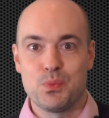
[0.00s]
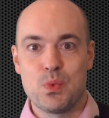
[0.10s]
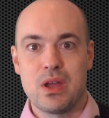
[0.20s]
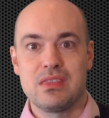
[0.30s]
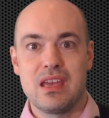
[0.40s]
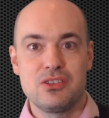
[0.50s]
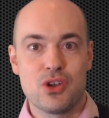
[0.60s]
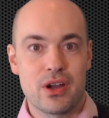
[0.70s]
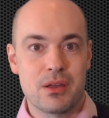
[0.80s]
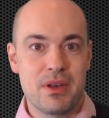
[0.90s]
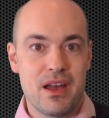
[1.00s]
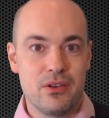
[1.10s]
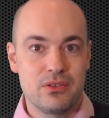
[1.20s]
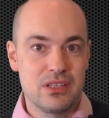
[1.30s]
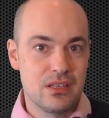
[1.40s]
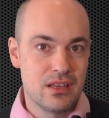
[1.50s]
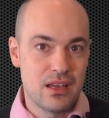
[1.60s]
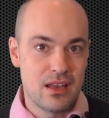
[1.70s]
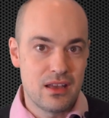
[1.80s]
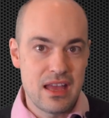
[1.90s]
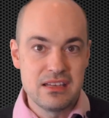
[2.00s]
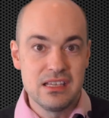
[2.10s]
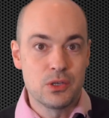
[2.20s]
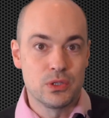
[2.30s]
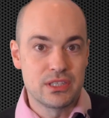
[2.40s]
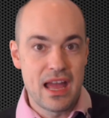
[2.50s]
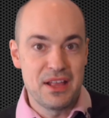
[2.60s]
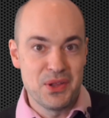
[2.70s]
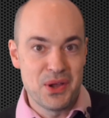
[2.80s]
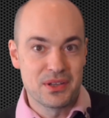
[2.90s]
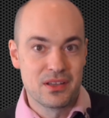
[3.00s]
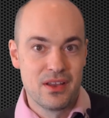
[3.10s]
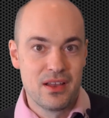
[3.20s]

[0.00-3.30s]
when they talk about an equal dialogue.